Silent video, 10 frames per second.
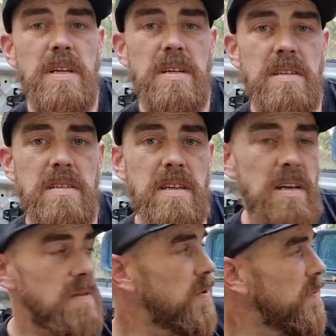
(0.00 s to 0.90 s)
see, I
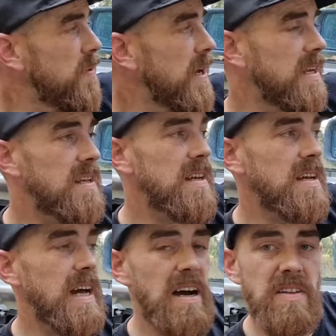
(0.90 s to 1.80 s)
could probably weld it to the
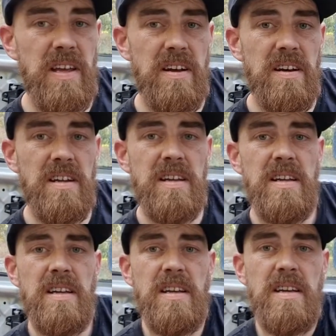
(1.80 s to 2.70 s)
car there.
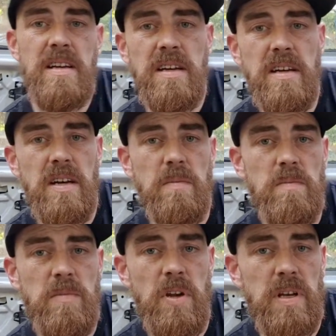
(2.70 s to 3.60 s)

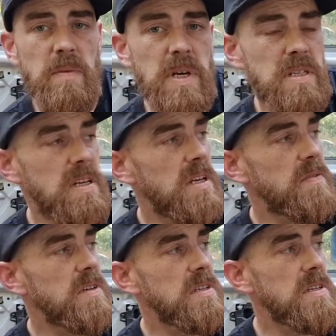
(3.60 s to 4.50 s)
Not that that makes any
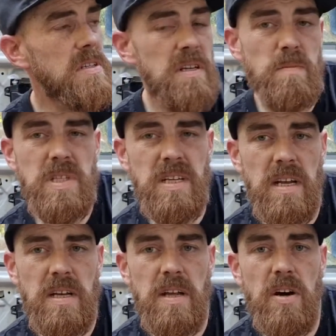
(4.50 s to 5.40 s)
difference because I'm
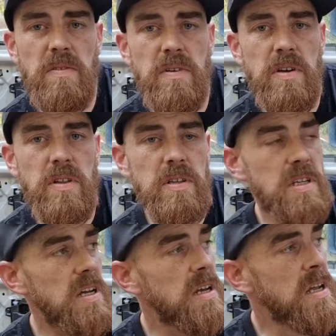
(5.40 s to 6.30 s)
slightly off on the other
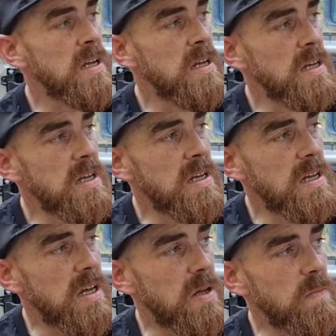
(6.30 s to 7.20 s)
side.
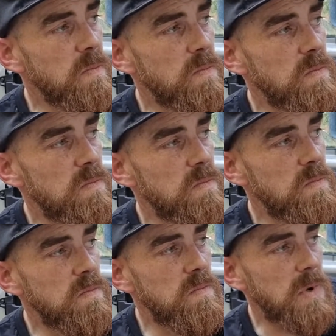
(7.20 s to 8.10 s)

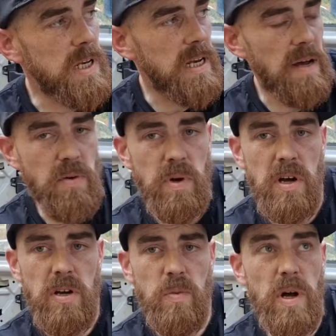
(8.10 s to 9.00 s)
I did have it where I
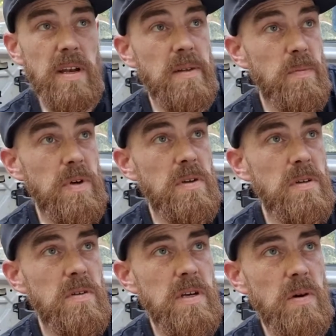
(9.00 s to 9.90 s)
could weld it, but
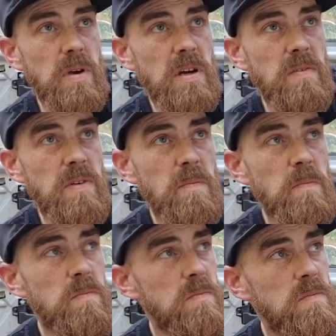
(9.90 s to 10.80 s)
now that I've
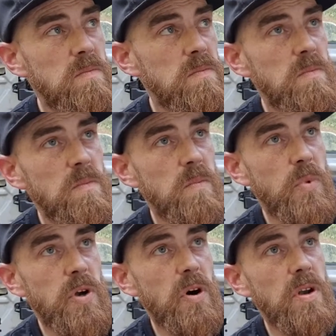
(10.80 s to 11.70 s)

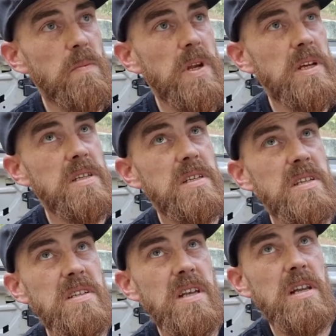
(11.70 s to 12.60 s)
put it all in place, it's
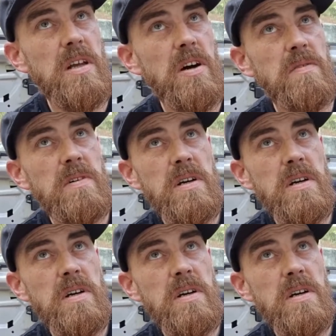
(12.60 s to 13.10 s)
slightly off.